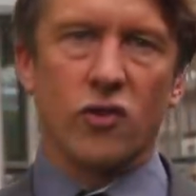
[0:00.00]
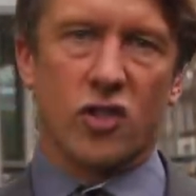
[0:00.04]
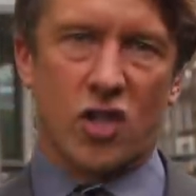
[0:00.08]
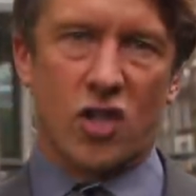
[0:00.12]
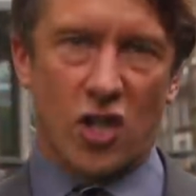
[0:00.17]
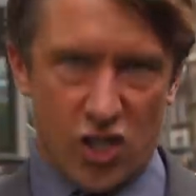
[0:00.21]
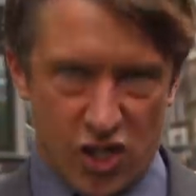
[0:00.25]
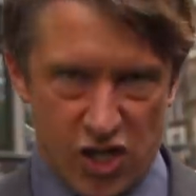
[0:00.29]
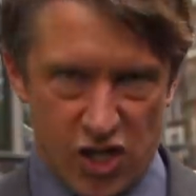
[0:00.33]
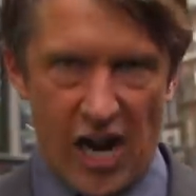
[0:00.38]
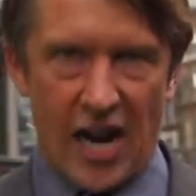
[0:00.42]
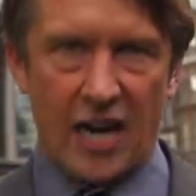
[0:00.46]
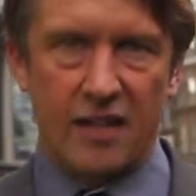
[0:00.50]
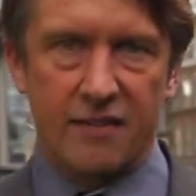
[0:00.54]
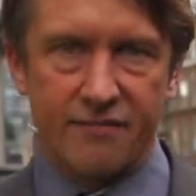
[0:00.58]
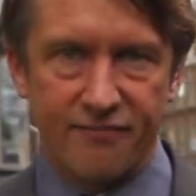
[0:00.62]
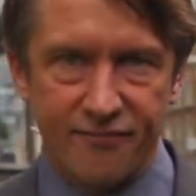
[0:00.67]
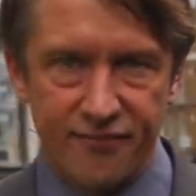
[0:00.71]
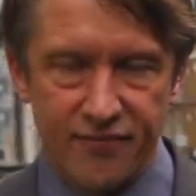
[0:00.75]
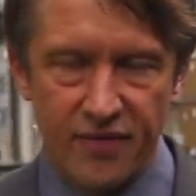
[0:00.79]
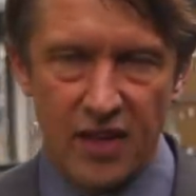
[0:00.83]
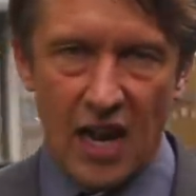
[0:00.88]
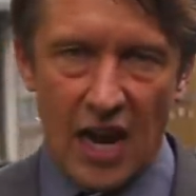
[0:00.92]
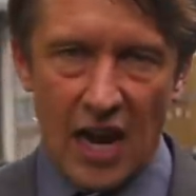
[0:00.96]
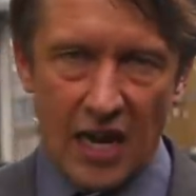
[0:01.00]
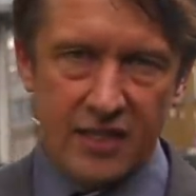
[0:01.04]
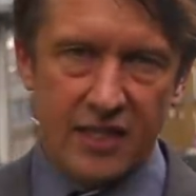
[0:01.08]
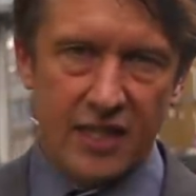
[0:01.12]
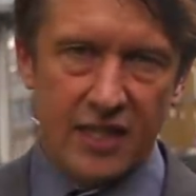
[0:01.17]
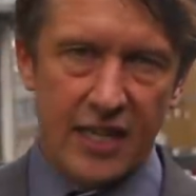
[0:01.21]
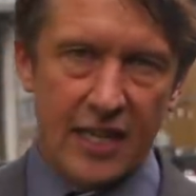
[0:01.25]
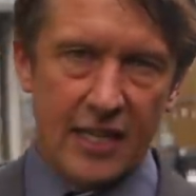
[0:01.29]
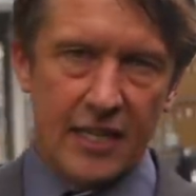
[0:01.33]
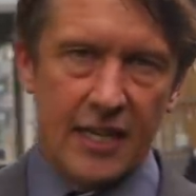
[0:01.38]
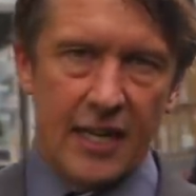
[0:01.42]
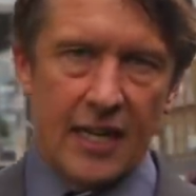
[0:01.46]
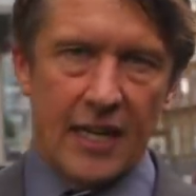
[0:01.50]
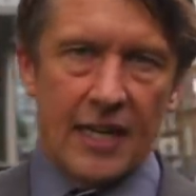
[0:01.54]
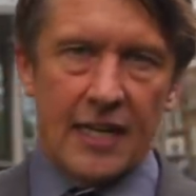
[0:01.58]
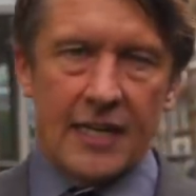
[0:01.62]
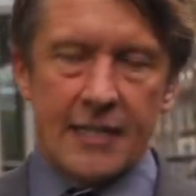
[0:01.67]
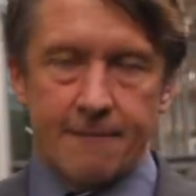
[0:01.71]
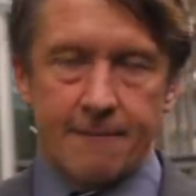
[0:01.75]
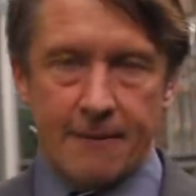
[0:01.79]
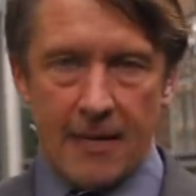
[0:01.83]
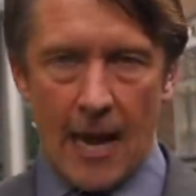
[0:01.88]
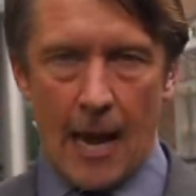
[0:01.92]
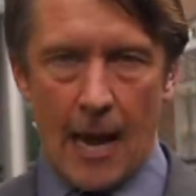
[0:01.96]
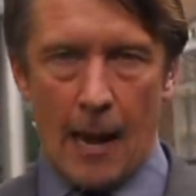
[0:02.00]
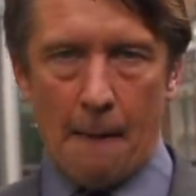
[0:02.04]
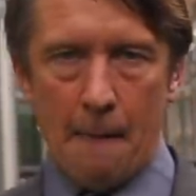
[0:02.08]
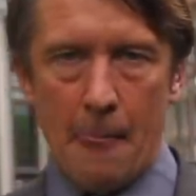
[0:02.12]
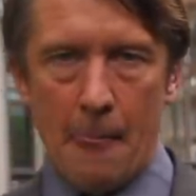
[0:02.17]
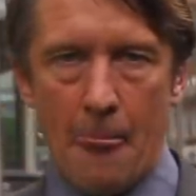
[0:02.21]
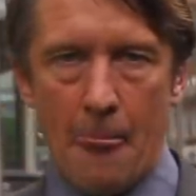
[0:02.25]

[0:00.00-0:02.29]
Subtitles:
to shit, hasn't it? Yeah.